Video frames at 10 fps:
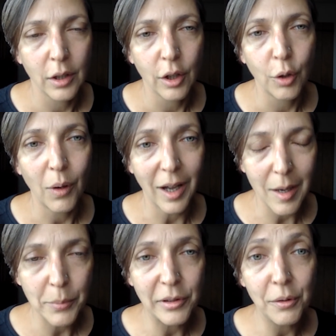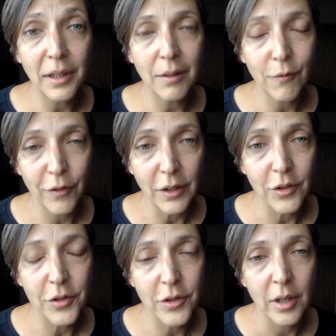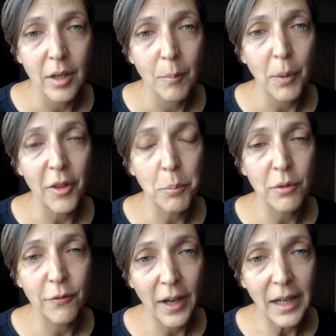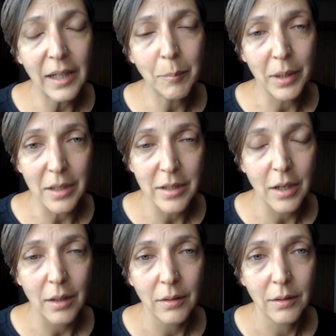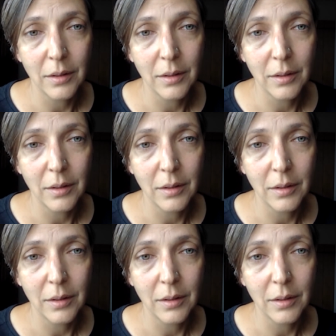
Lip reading: who are absolutely convinced by the prevailing media